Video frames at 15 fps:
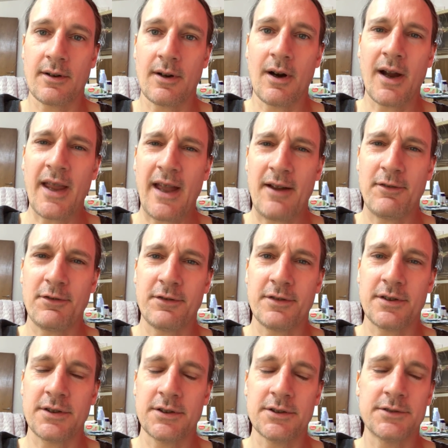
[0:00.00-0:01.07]
I have,
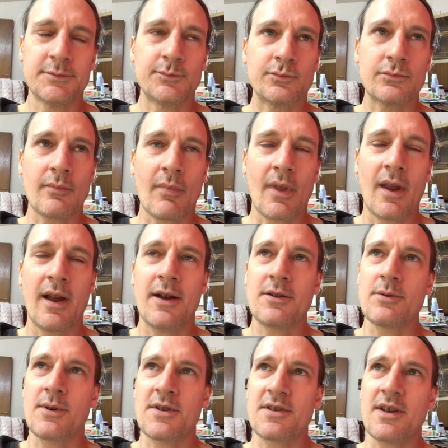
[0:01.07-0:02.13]
how
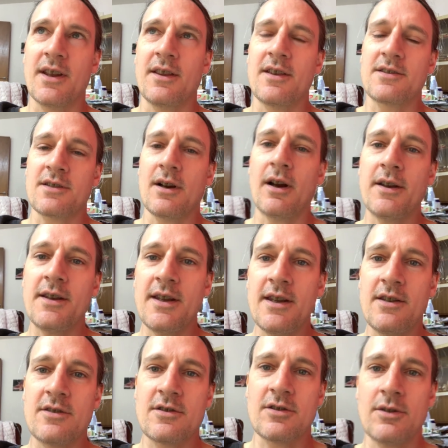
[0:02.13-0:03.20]
do I say this? I
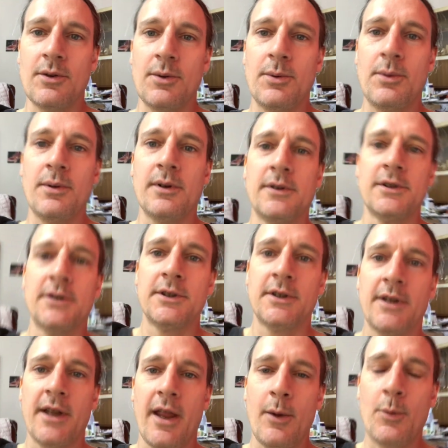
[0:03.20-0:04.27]
need to,
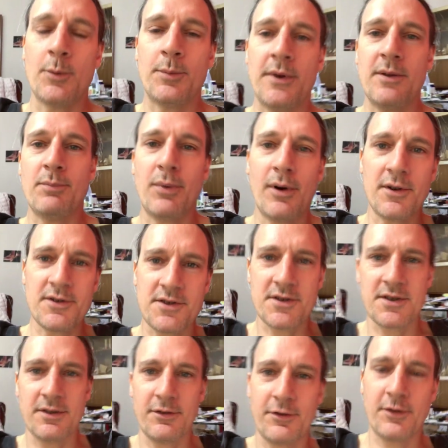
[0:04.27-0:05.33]
it would be
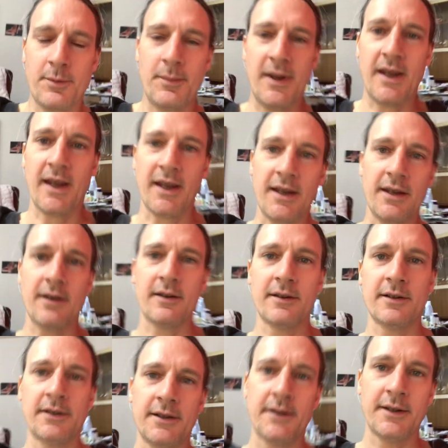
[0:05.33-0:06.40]
positive for me.
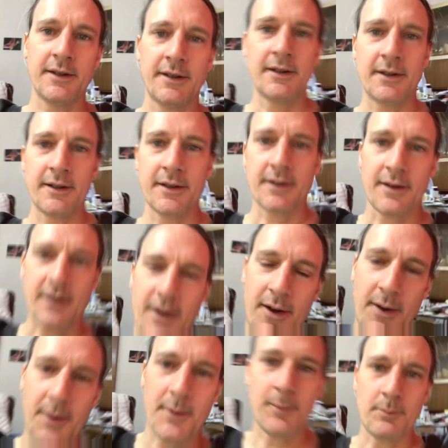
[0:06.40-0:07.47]

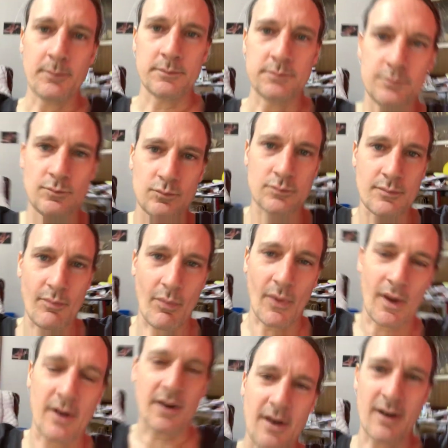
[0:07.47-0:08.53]
Um,
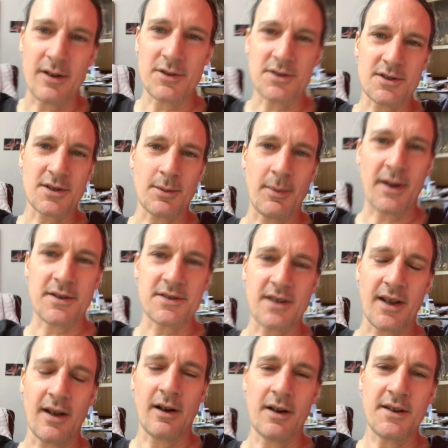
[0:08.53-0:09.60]
ah, I'll just come out and
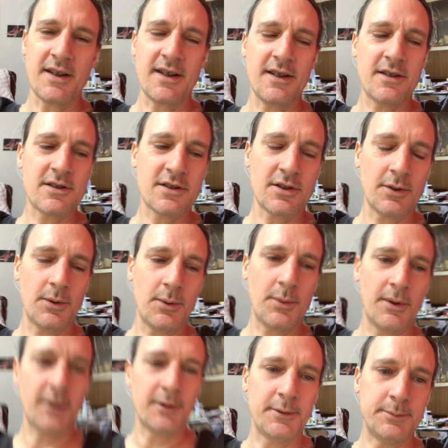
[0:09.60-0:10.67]
say it. I need
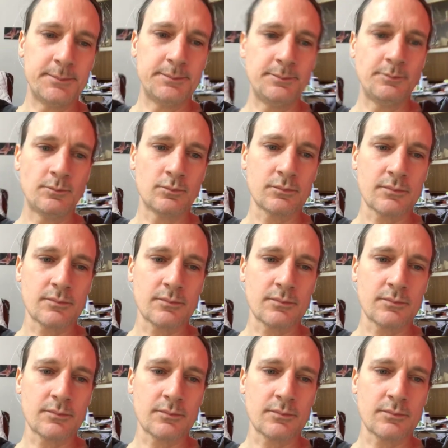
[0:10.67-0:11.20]
to um,